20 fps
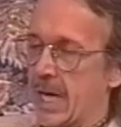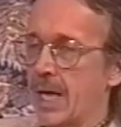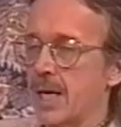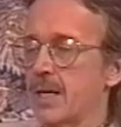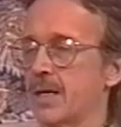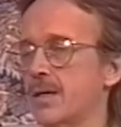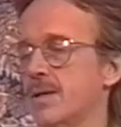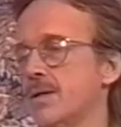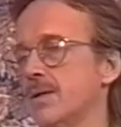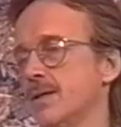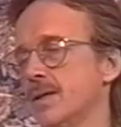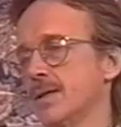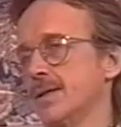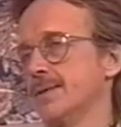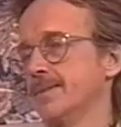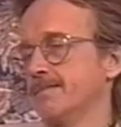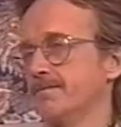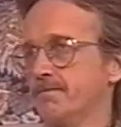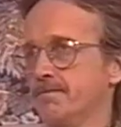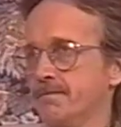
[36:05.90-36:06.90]
added
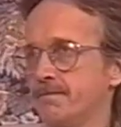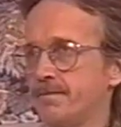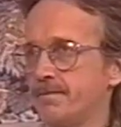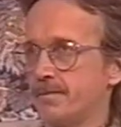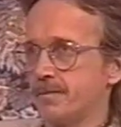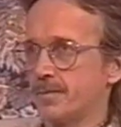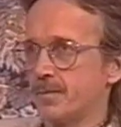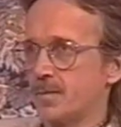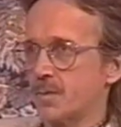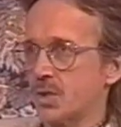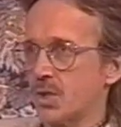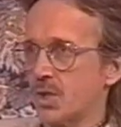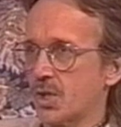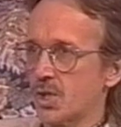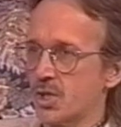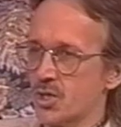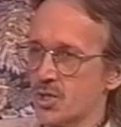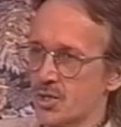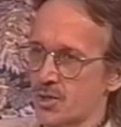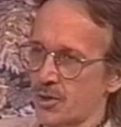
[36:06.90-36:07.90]
um,
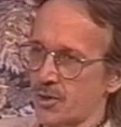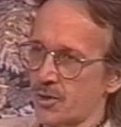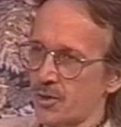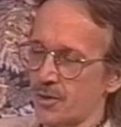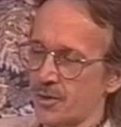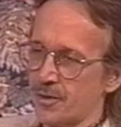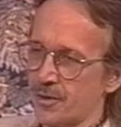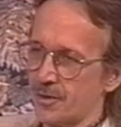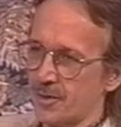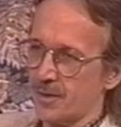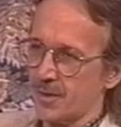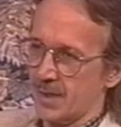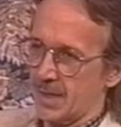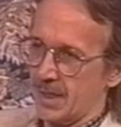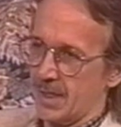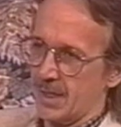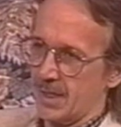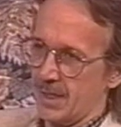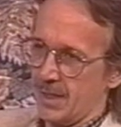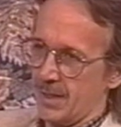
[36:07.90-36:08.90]
concern
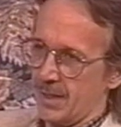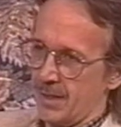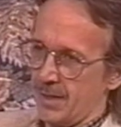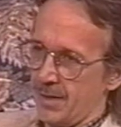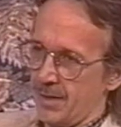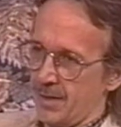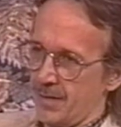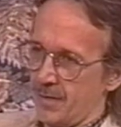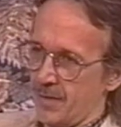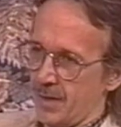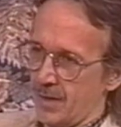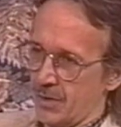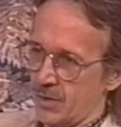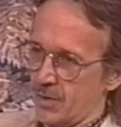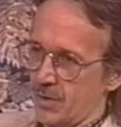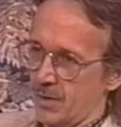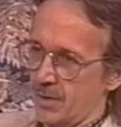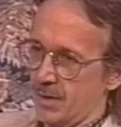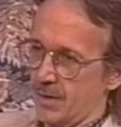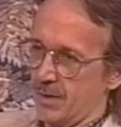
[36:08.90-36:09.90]
that
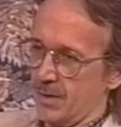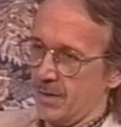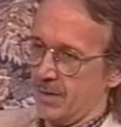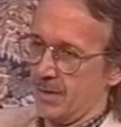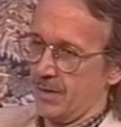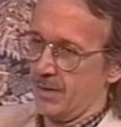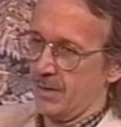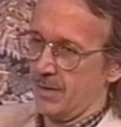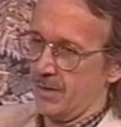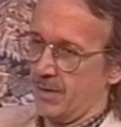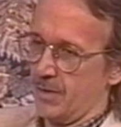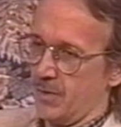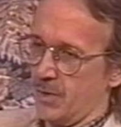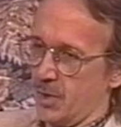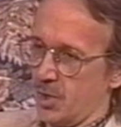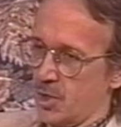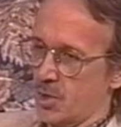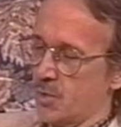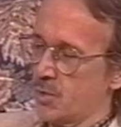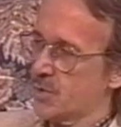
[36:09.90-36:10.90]

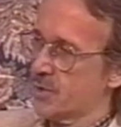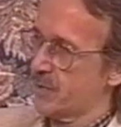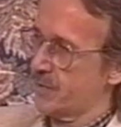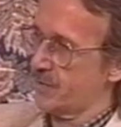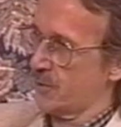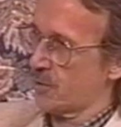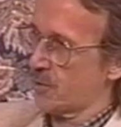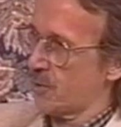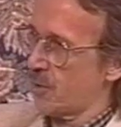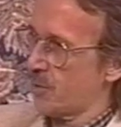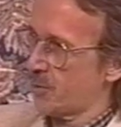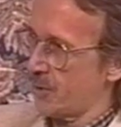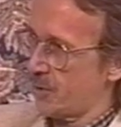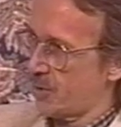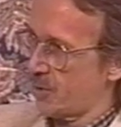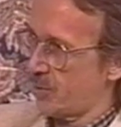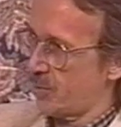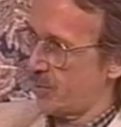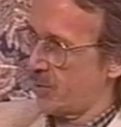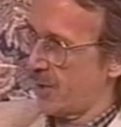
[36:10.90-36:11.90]
the tunes of your own
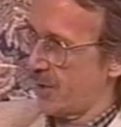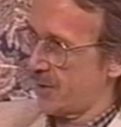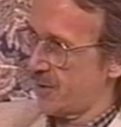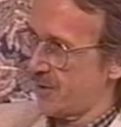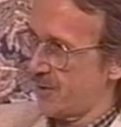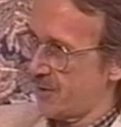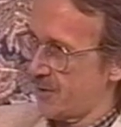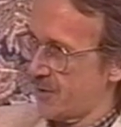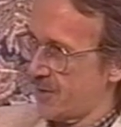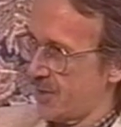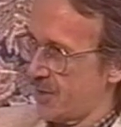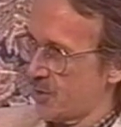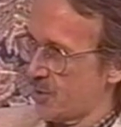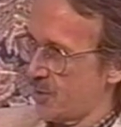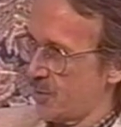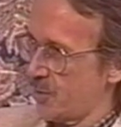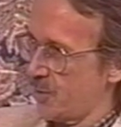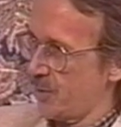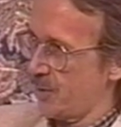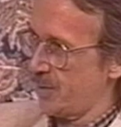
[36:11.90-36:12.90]
that you brought to the
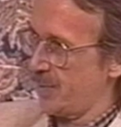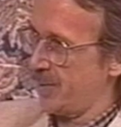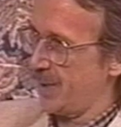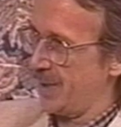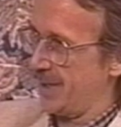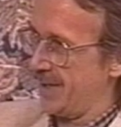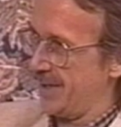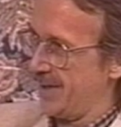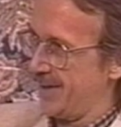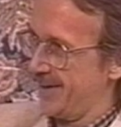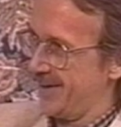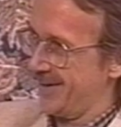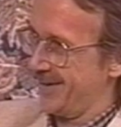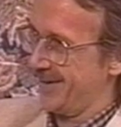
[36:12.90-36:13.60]
session would be